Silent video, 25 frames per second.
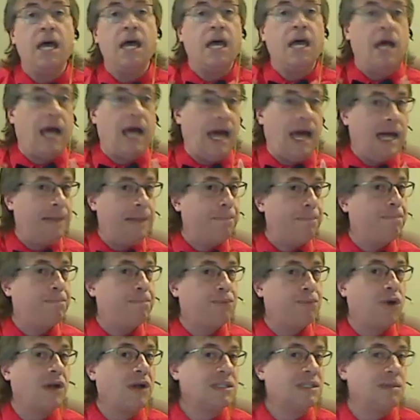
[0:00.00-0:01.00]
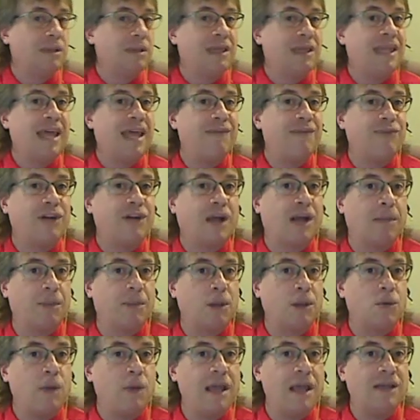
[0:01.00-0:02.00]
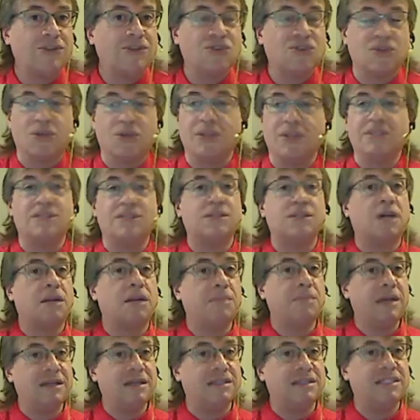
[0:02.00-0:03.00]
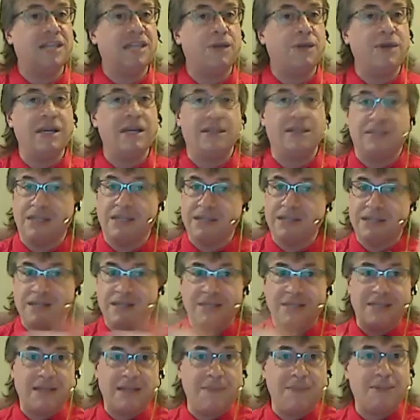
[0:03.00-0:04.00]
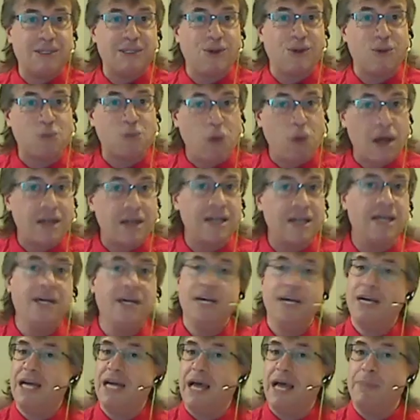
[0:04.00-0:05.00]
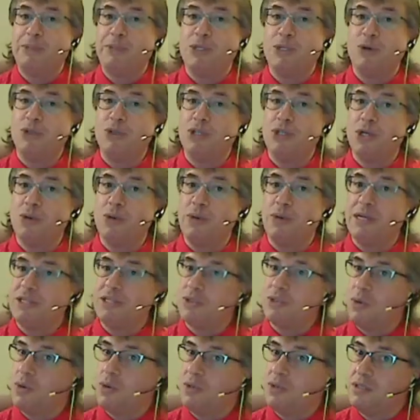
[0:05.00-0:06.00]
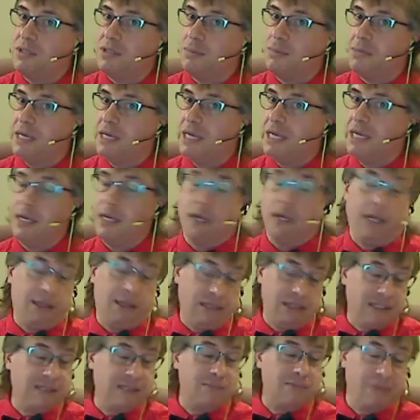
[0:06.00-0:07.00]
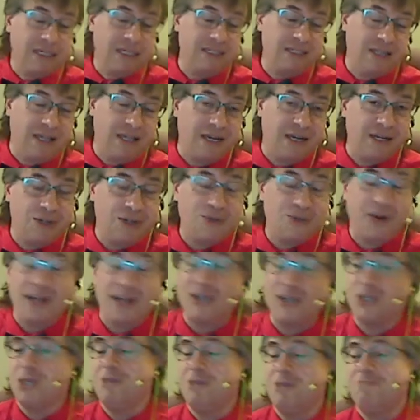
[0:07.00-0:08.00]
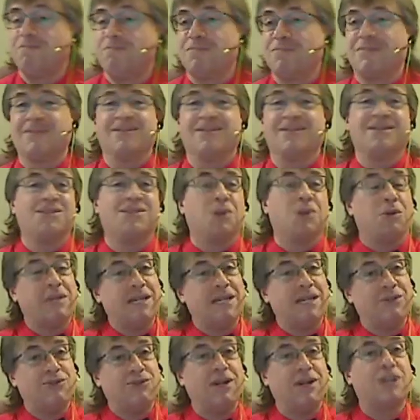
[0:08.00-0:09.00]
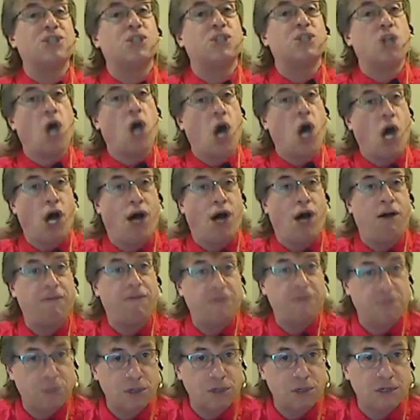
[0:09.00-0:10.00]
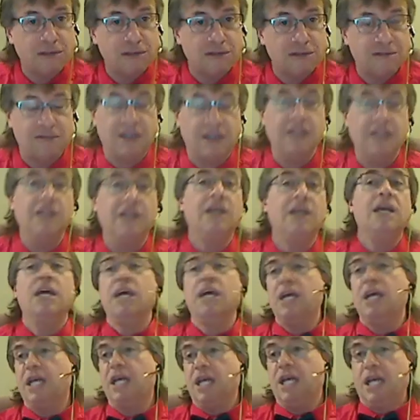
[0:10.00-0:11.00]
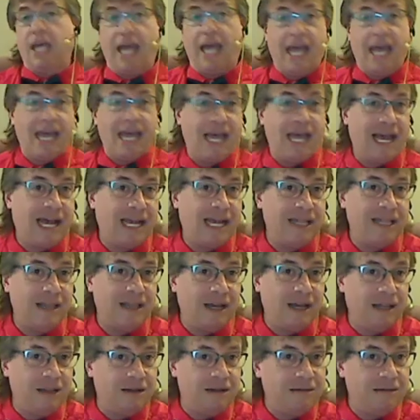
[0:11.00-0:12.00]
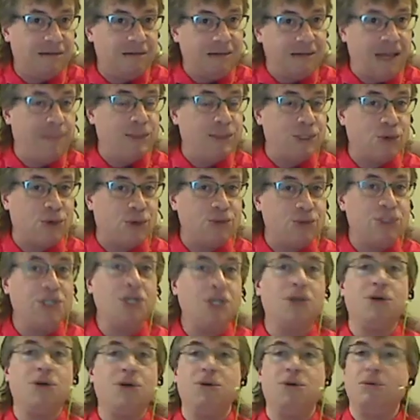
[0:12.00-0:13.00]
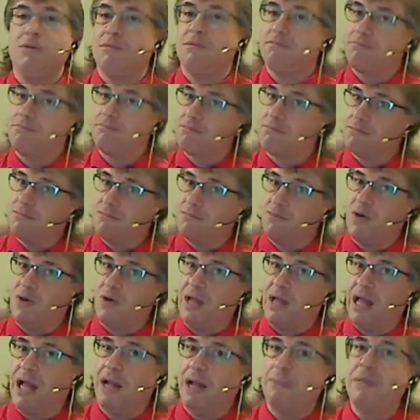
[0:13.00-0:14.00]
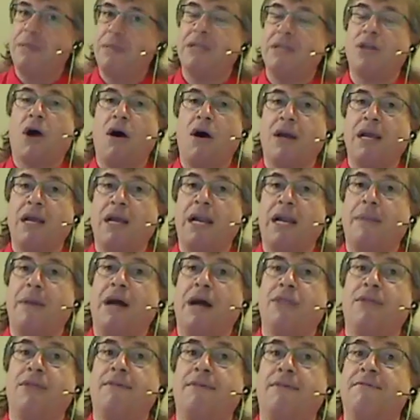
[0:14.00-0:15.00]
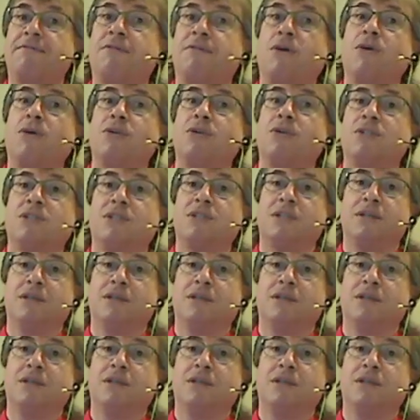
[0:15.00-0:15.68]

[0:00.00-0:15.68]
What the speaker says: approximately every couple of weeks. So this is going to be a series. This is episode 1. Episode 2 is going to be, and this is basically an introduction. So the introduction of the book, right? And episode 2, well, I'll be talking about the first